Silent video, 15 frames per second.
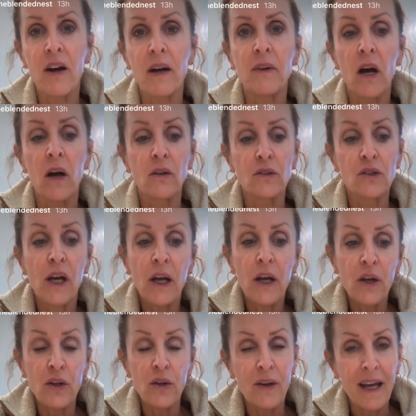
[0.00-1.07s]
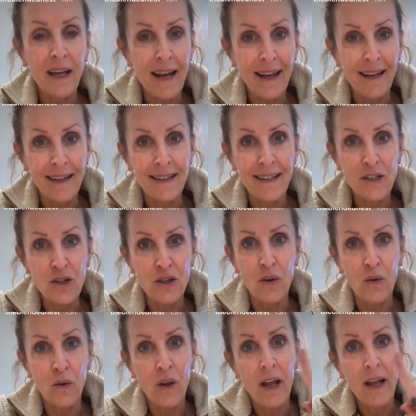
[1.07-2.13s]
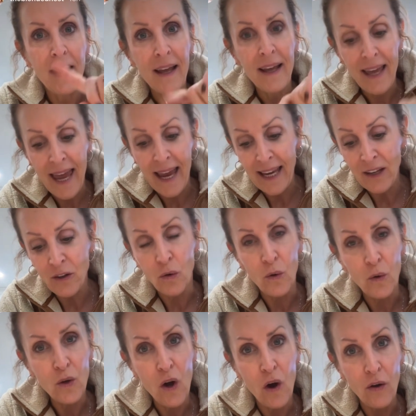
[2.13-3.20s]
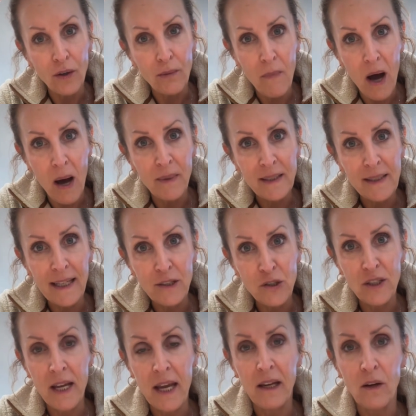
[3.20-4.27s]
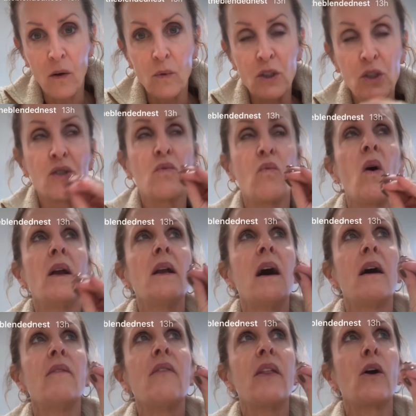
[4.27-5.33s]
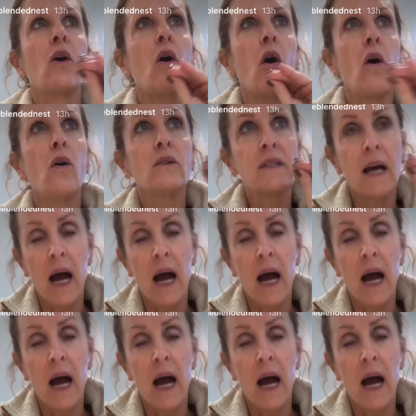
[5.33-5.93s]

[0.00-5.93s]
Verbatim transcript: you get an additional candle called Mama's Kitchen Candle, which is one of their all time